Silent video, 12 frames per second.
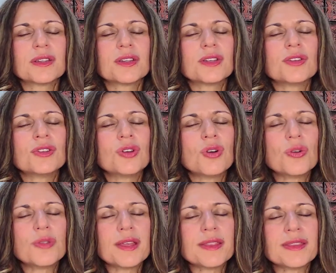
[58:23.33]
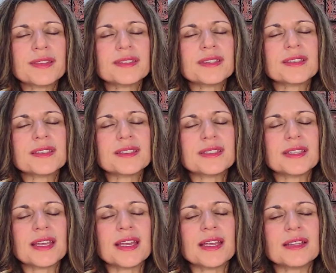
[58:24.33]
know that this is a
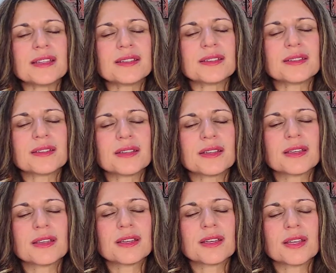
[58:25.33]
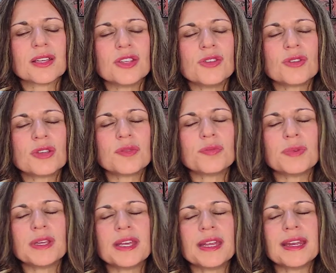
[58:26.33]
state you can
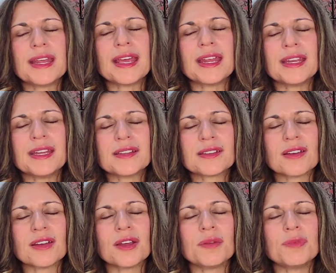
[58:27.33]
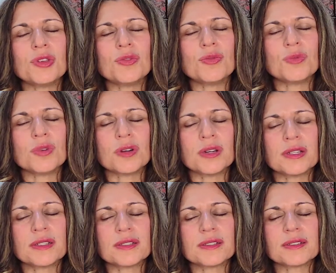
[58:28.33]
be in any time you
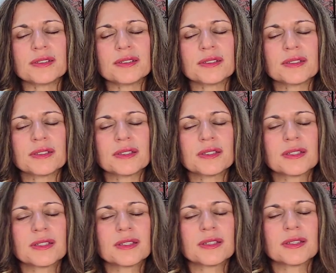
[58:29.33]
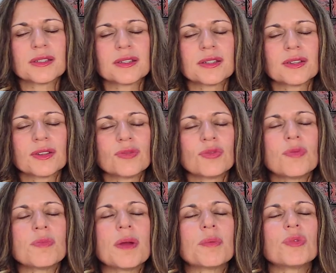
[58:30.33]
want.
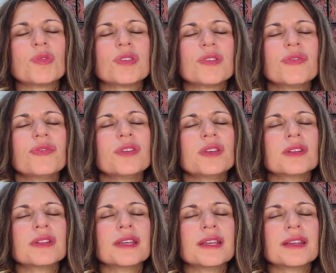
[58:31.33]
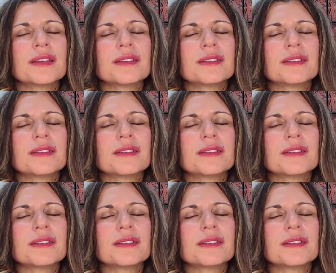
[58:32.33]
Remember the feeling